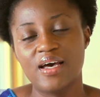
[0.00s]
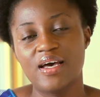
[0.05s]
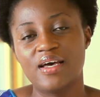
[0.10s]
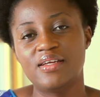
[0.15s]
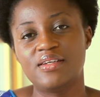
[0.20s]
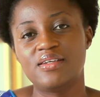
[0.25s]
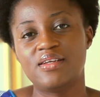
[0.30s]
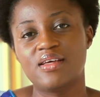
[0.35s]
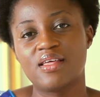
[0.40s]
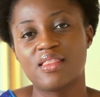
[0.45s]

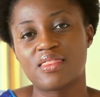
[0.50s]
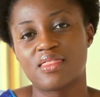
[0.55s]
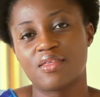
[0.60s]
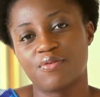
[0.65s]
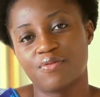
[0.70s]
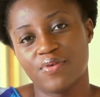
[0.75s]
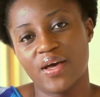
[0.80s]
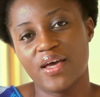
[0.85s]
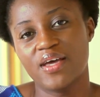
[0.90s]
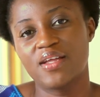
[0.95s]
And the
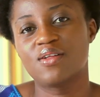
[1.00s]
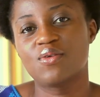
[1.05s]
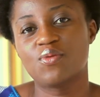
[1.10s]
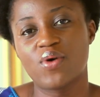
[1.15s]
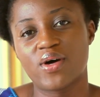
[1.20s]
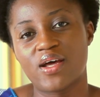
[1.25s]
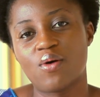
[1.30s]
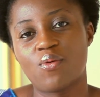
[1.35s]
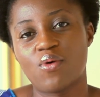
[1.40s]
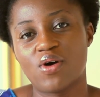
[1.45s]
final
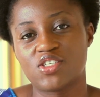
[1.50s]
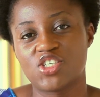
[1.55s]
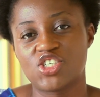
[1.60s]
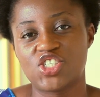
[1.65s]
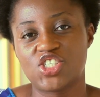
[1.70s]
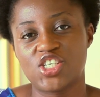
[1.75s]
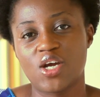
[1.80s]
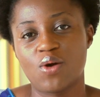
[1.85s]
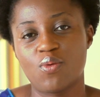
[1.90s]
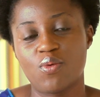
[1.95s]
one I want to
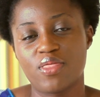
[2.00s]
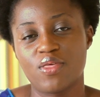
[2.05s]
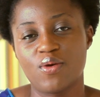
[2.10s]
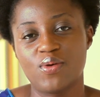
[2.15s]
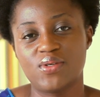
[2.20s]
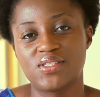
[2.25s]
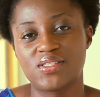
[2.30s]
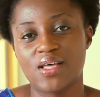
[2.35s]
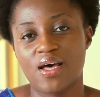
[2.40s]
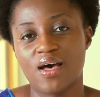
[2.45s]
share with
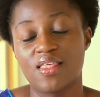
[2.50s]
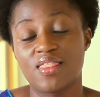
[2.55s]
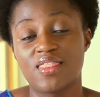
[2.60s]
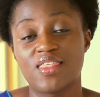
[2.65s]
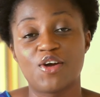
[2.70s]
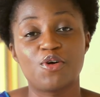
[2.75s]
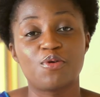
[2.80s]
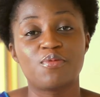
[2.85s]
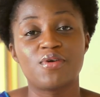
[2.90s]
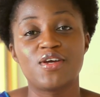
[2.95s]
you is that
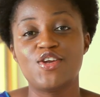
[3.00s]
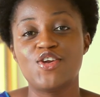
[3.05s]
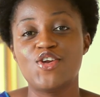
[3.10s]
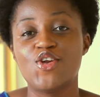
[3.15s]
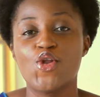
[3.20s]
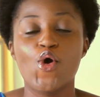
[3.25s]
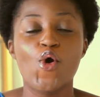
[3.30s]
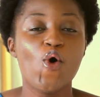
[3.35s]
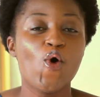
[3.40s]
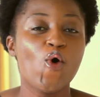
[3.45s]
there will be
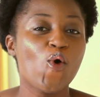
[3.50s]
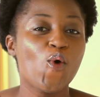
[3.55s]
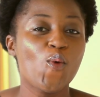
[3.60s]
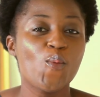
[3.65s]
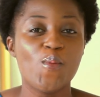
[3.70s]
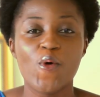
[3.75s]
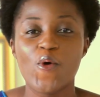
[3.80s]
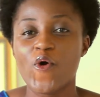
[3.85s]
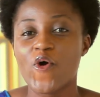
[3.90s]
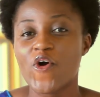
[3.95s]
no
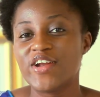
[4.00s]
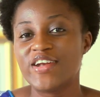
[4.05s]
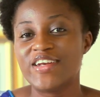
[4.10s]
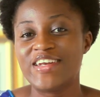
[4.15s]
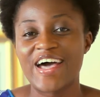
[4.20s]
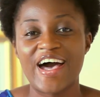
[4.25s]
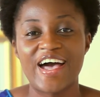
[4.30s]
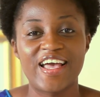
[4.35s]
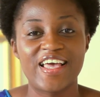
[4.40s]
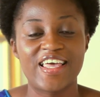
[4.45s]
more
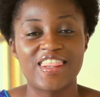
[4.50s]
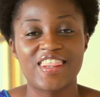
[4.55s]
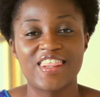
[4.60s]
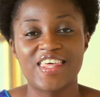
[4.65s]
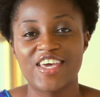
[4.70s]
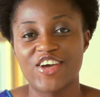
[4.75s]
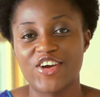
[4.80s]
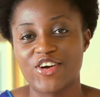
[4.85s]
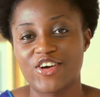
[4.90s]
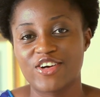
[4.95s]
night
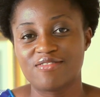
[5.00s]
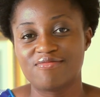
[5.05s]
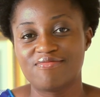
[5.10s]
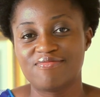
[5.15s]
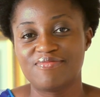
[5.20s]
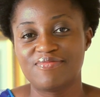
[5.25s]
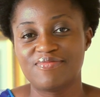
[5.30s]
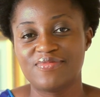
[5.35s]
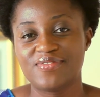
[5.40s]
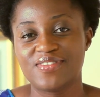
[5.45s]
there.
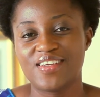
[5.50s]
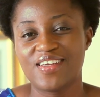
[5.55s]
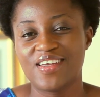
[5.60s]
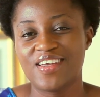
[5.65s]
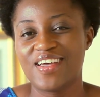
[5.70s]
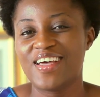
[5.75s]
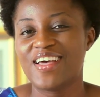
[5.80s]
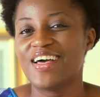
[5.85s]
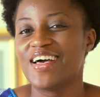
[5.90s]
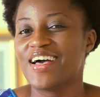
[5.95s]

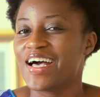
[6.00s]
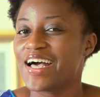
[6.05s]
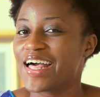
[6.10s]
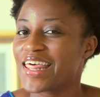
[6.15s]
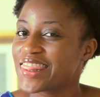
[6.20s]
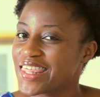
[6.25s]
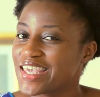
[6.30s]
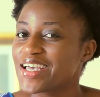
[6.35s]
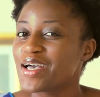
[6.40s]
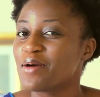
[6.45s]

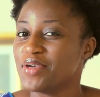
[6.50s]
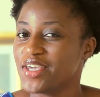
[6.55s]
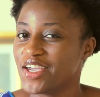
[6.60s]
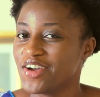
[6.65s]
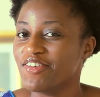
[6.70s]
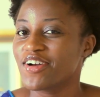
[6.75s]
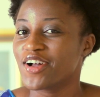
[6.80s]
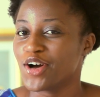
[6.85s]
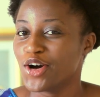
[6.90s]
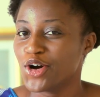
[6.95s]
I think I'm
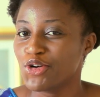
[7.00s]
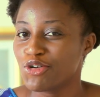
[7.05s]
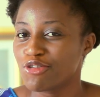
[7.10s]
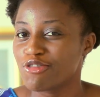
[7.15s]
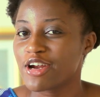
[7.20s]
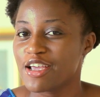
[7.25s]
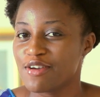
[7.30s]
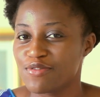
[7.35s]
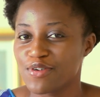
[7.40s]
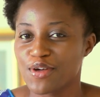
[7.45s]
hearing a
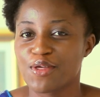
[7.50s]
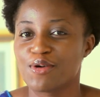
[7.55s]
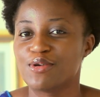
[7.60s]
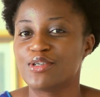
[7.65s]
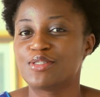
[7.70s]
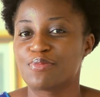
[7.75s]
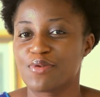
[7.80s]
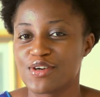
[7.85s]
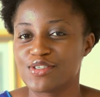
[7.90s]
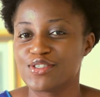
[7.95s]
hooray for
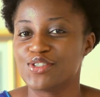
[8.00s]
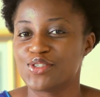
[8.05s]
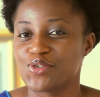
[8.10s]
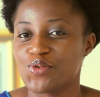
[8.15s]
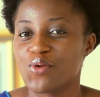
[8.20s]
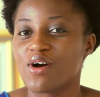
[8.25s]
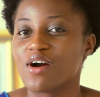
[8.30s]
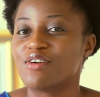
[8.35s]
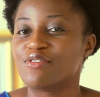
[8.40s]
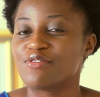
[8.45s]
those persons
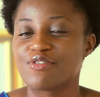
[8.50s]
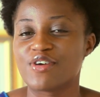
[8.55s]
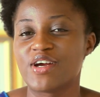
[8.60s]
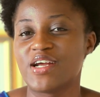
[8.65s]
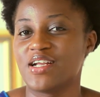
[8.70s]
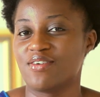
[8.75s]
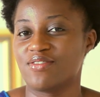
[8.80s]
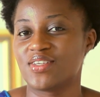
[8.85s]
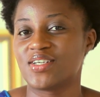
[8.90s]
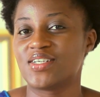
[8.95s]
who are
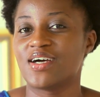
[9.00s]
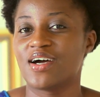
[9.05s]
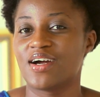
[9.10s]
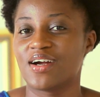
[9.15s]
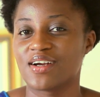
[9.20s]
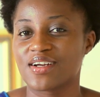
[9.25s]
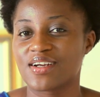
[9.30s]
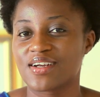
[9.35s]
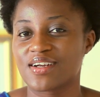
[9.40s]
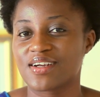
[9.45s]
afraid of the
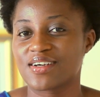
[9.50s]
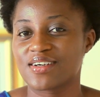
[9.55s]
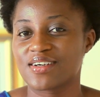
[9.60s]
dark.